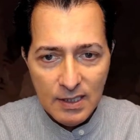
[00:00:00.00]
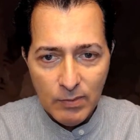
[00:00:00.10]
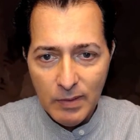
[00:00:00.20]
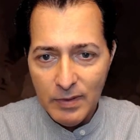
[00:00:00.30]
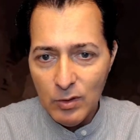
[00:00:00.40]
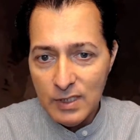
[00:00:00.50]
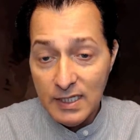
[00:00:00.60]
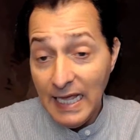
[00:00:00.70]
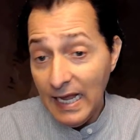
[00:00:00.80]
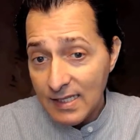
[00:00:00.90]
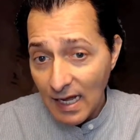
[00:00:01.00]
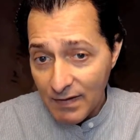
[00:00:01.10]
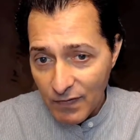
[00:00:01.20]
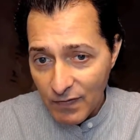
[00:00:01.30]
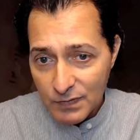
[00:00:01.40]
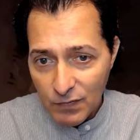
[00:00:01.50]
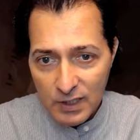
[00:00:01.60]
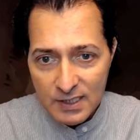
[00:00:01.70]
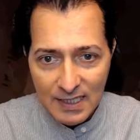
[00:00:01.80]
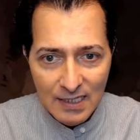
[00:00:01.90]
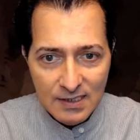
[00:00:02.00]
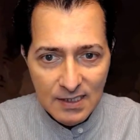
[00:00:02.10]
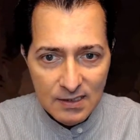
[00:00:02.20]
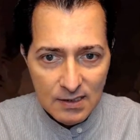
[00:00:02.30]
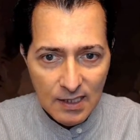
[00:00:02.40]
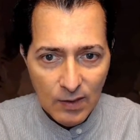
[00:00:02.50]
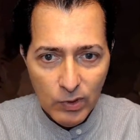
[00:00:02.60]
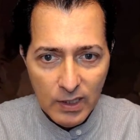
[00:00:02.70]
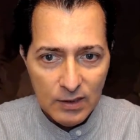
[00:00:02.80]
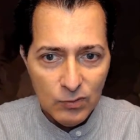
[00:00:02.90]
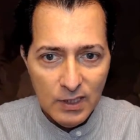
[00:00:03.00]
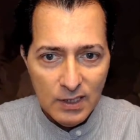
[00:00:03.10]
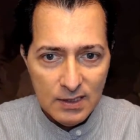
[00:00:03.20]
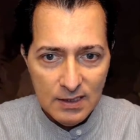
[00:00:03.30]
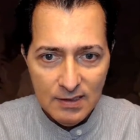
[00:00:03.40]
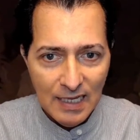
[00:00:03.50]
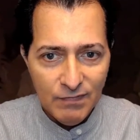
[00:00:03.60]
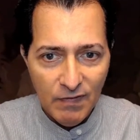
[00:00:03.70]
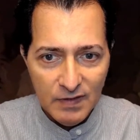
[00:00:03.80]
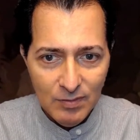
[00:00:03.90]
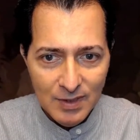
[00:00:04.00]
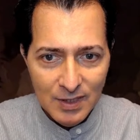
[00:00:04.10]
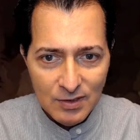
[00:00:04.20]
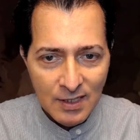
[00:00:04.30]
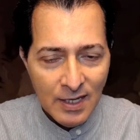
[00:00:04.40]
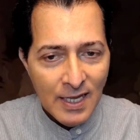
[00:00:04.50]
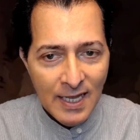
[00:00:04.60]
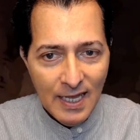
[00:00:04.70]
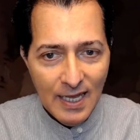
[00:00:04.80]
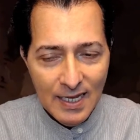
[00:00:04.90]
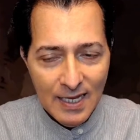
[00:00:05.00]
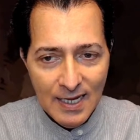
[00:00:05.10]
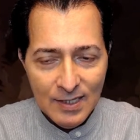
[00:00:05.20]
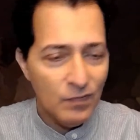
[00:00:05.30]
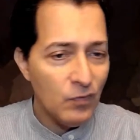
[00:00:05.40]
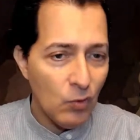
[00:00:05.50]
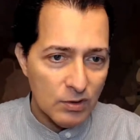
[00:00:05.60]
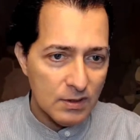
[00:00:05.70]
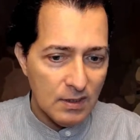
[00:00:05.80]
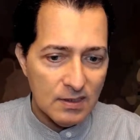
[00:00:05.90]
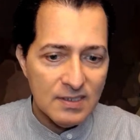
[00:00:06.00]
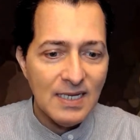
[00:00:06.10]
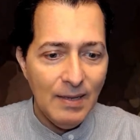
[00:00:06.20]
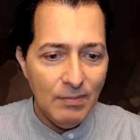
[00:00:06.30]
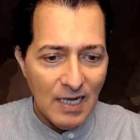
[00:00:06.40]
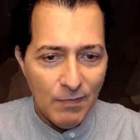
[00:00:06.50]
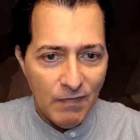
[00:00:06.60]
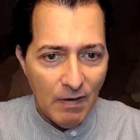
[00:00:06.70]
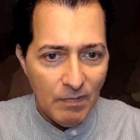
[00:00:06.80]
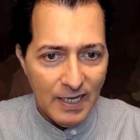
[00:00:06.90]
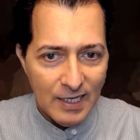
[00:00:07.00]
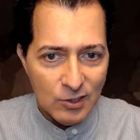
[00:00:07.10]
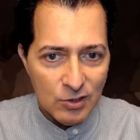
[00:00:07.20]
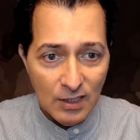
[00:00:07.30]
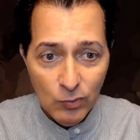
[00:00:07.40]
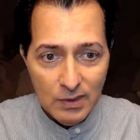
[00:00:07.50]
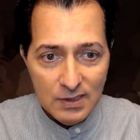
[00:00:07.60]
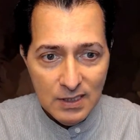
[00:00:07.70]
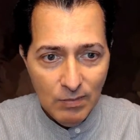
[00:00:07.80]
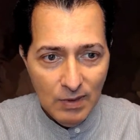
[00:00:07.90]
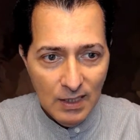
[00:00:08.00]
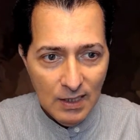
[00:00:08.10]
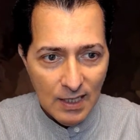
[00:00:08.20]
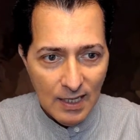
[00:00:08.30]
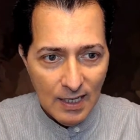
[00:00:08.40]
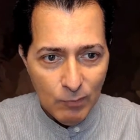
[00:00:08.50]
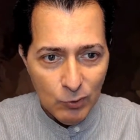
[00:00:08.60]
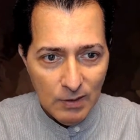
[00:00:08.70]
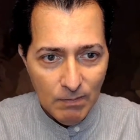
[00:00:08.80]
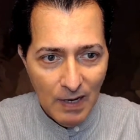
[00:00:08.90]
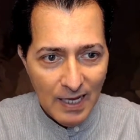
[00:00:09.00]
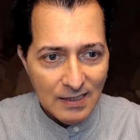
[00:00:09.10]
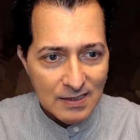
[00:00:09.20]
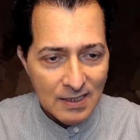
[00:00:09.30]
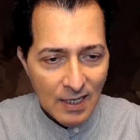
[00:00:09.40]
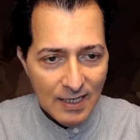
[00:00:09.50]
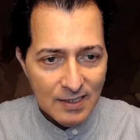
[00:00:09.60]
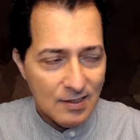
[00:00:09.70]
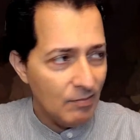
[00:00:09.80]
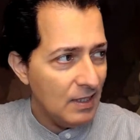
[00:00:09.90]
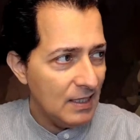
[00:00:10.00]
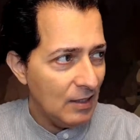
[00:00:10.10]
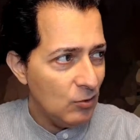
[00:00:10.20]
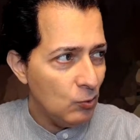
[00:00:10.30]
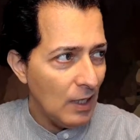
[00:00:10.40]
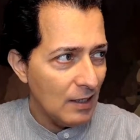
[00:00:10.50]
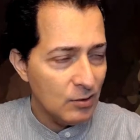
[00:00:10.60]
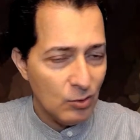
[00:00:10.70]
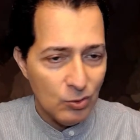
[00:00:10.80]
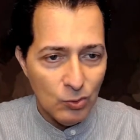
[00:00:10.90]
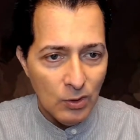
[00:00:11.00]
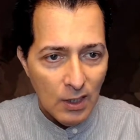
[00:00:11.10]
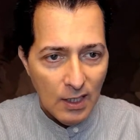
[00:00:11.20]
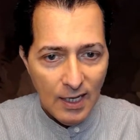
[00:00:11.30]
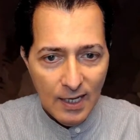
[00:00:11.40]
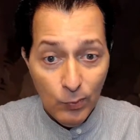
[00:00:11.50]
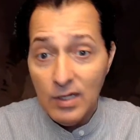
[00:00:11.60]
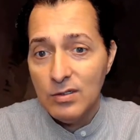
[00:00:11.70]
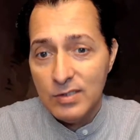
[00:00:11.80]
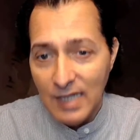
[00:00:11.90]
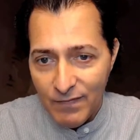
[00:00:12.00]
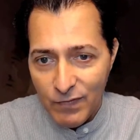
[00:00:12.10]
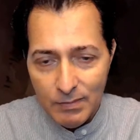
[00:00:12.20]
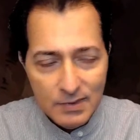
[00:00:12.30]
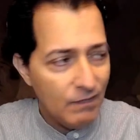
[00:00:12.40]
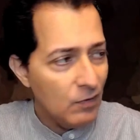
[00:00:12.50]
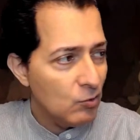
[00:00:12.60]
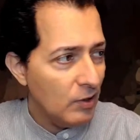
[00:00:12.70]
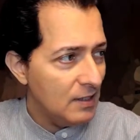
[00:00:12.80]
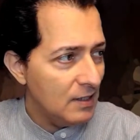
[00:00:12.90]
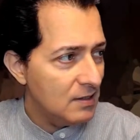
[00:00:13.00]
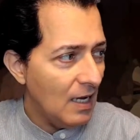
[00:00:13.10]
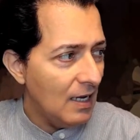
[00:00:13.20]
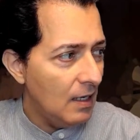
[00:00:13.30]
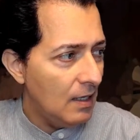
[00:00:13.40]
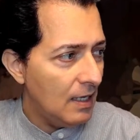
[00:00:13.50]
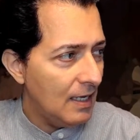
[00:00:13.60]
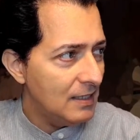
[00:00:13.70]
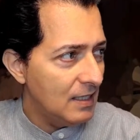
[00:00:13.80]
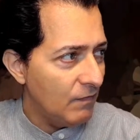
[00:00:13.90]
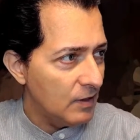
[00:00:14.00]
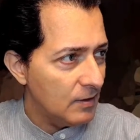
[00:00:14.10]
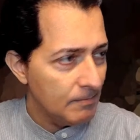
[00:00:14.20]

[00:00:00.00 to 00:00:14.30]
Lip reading: I'm going to be using daily timeframes for this analysis. We're going to do this in 10-15 minutes. And of course, the same type of application that you will see me put in place is something that you could also do with other timeframes if your trading style is different.